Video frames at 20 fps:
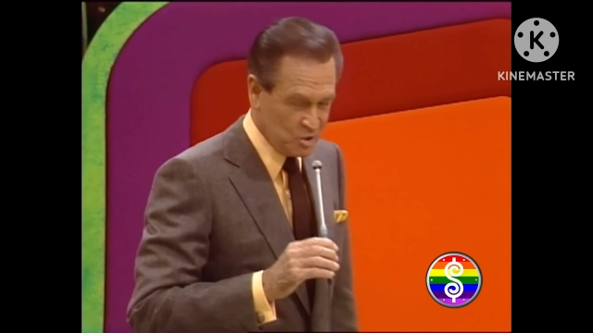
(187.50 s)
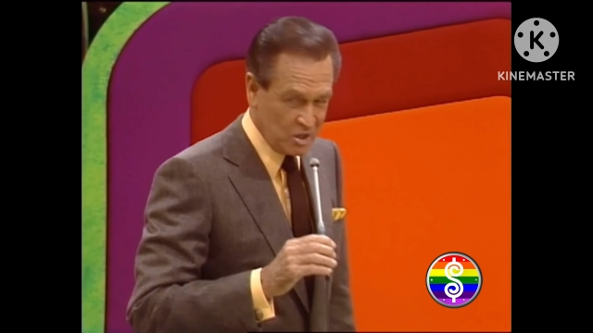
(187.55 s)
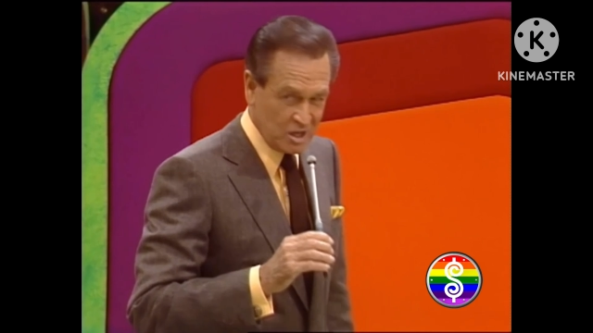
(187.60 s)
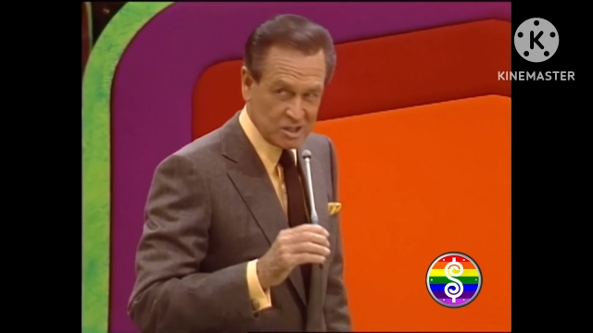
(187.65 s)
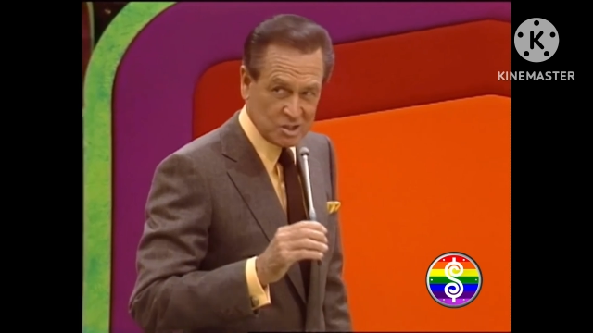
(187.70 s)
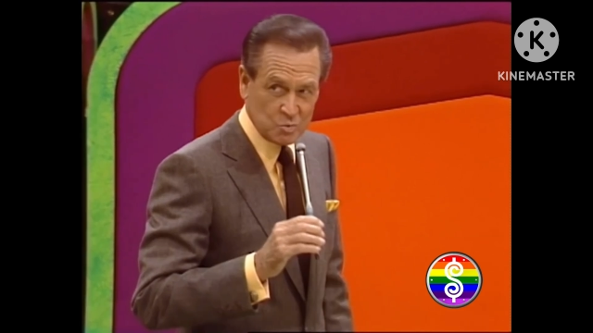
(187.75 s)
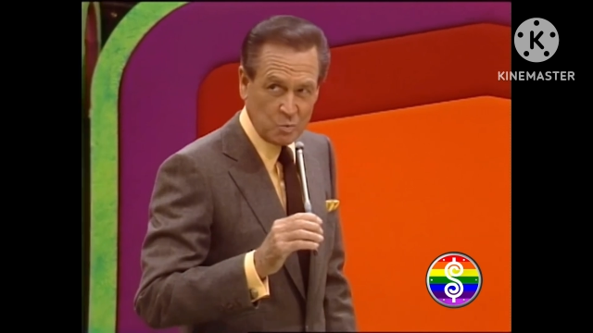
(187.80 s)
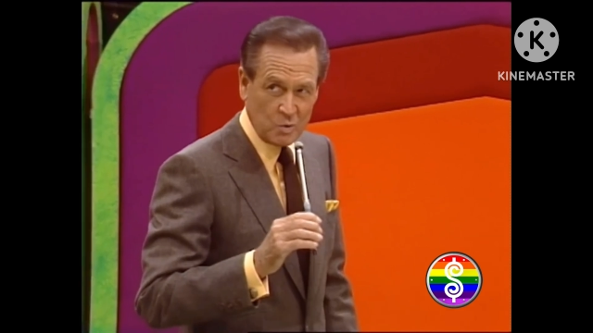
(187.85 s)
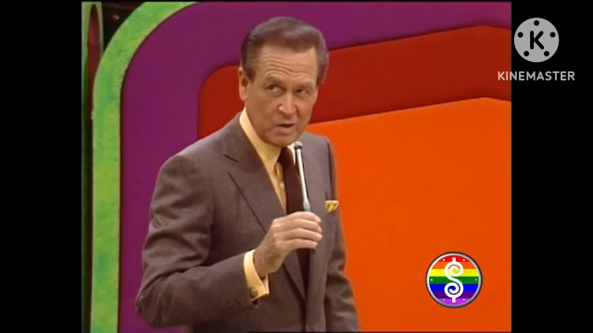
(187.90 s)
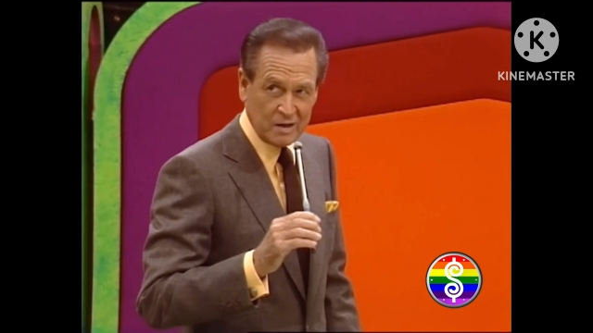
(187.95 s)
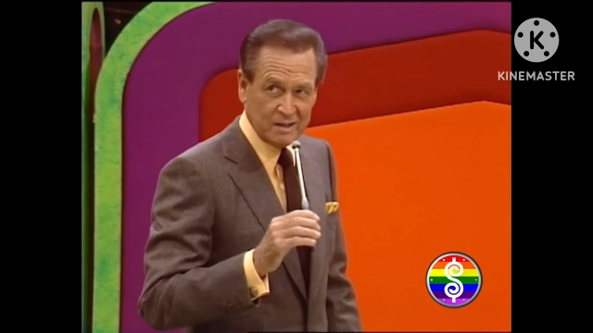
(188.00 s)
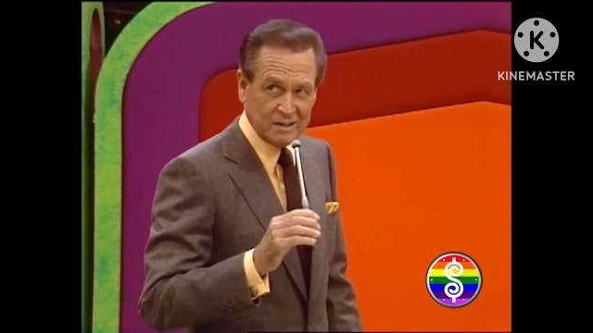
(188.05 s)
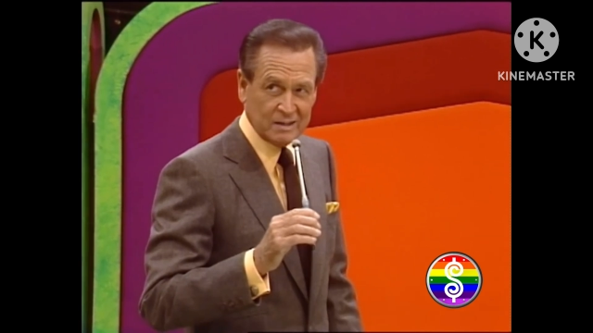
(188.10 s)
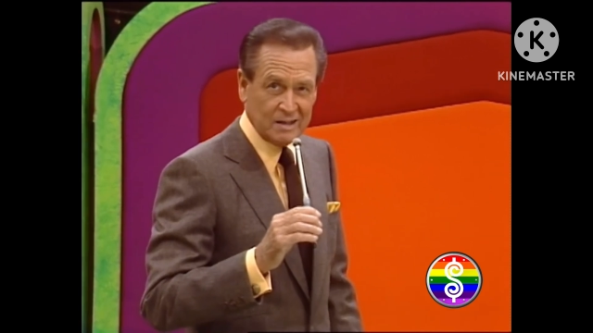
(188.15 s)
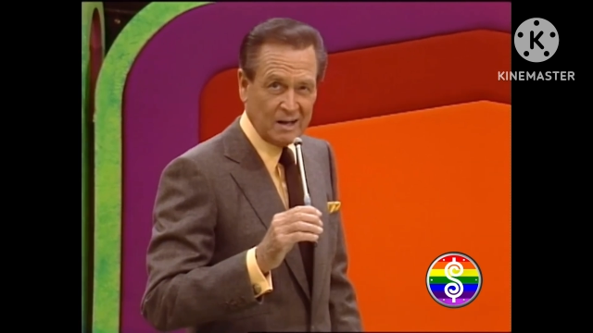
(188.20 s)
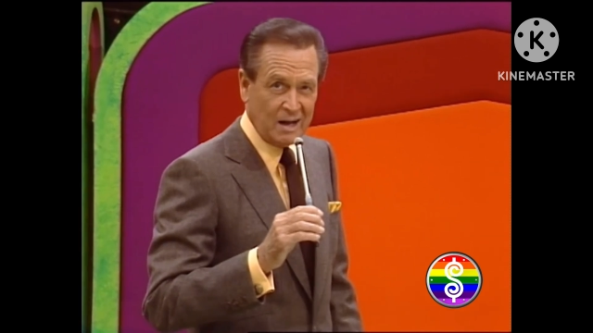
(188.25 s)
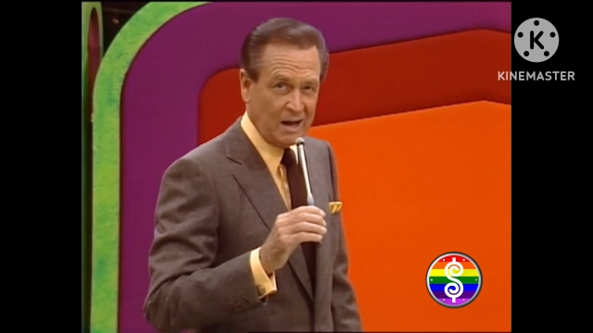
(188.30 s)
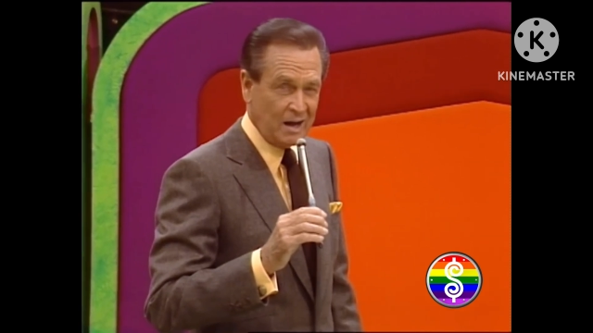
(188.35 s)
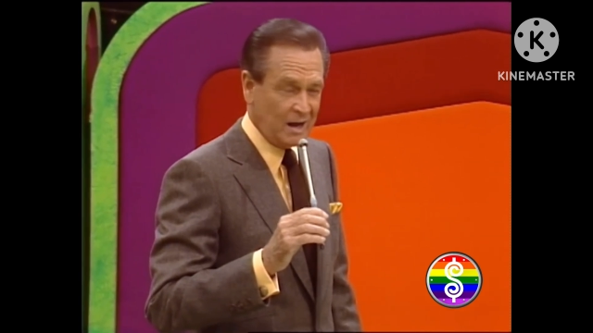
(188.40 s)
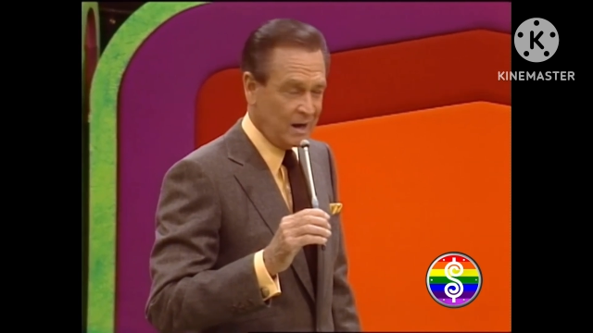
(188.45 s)
just won a
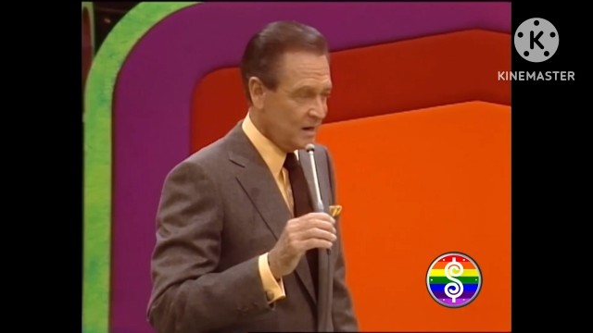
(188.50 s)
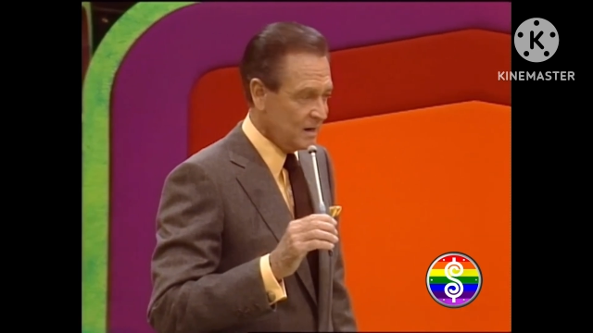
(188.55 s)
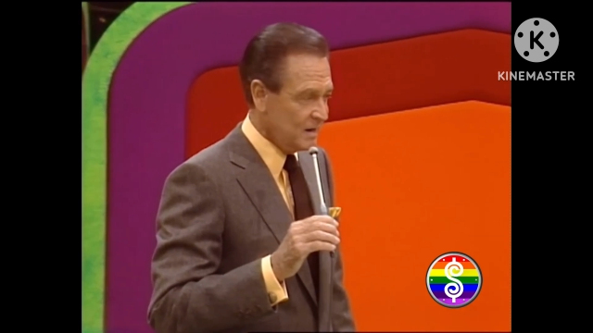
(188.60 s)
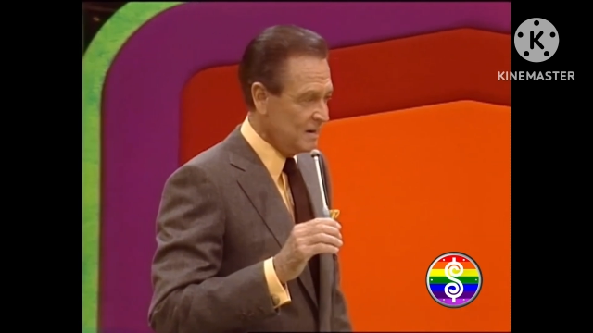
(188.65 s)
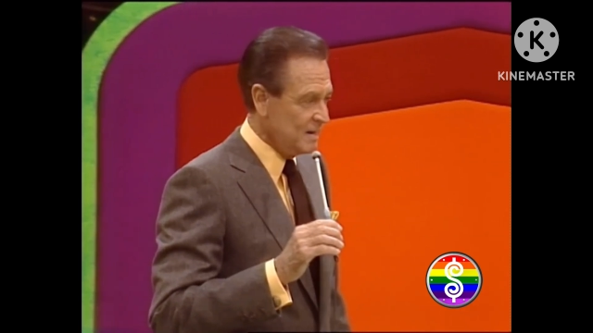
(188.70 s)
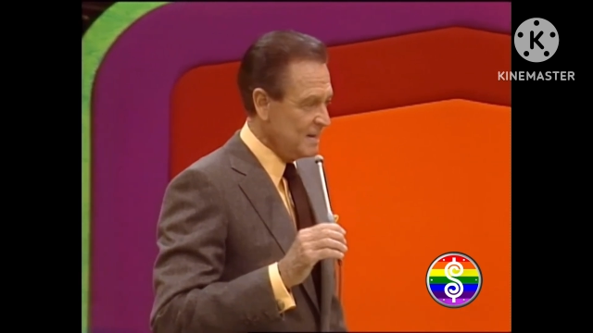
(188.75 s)
car,